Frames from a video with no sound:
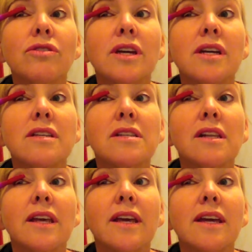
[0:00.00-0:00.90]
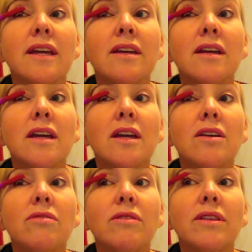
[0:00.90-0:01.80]
easily
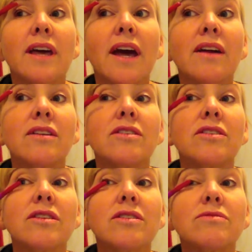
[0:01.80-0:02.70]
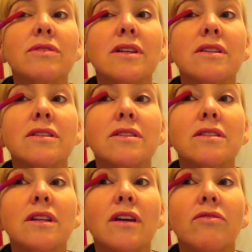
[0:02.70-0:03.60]
without, you know, those ones,
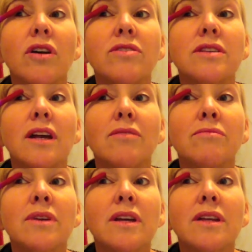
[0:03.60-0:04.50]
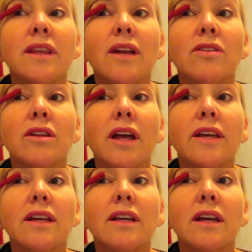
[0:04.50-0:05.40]
and I've got some that look like
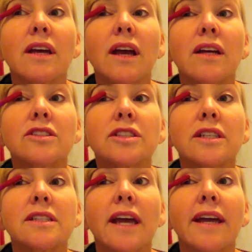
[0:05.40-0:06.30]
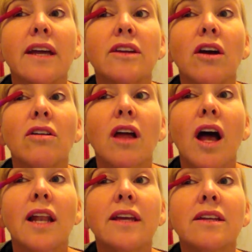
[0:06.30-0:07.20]
you're gonna actually take out your whole
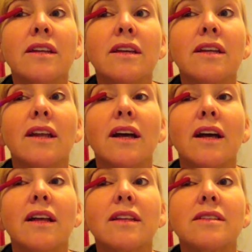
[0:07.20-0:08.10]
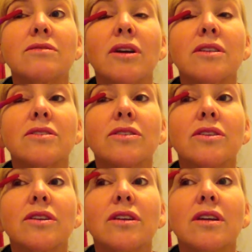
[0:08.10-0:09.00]
eyelid. No, this works
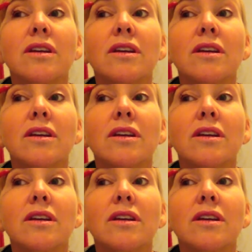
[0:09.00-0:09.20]
good.